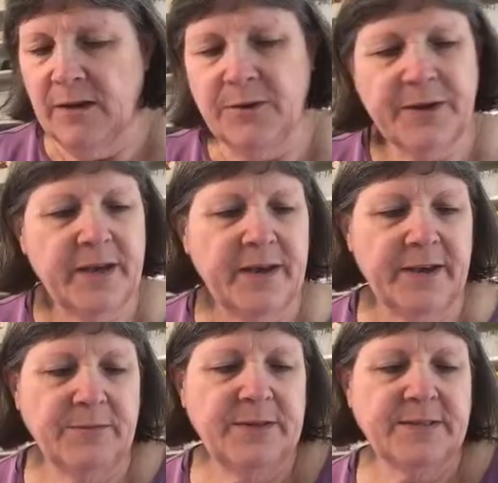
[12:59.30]

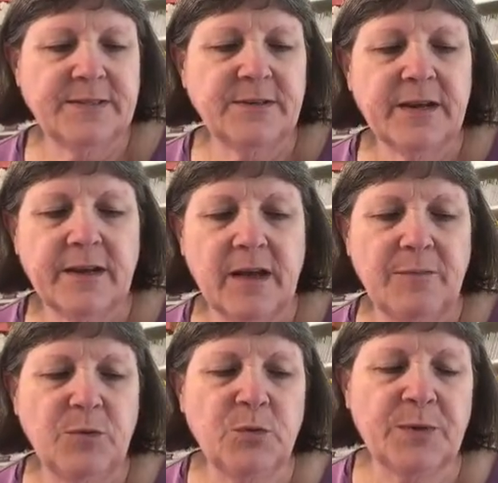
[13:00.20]
Okay, we still got a
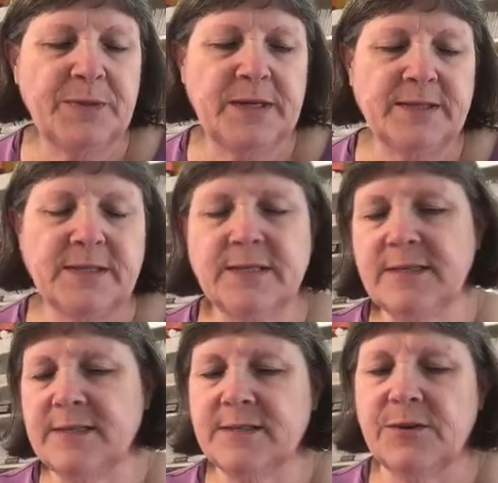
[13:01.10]
couple more
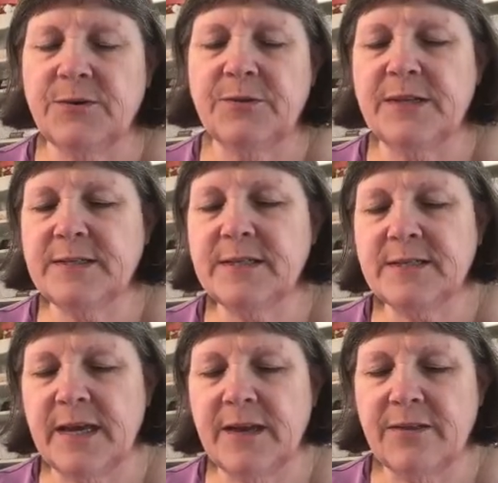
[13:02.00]
pieces. So this
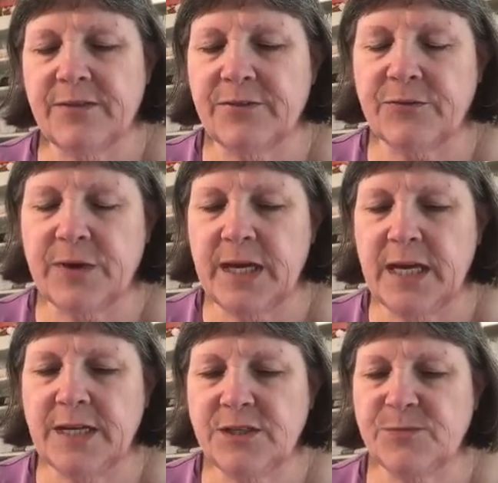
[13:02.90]
is a 3
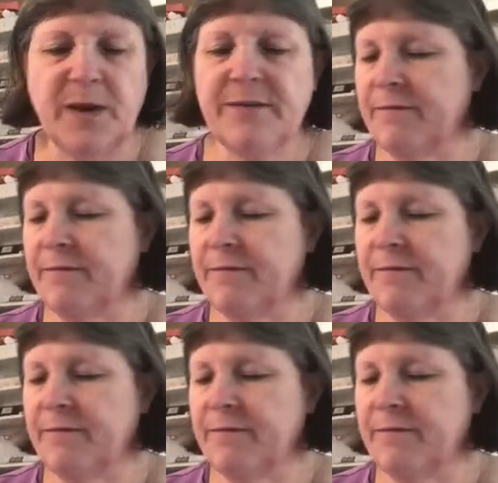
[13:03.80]
inch by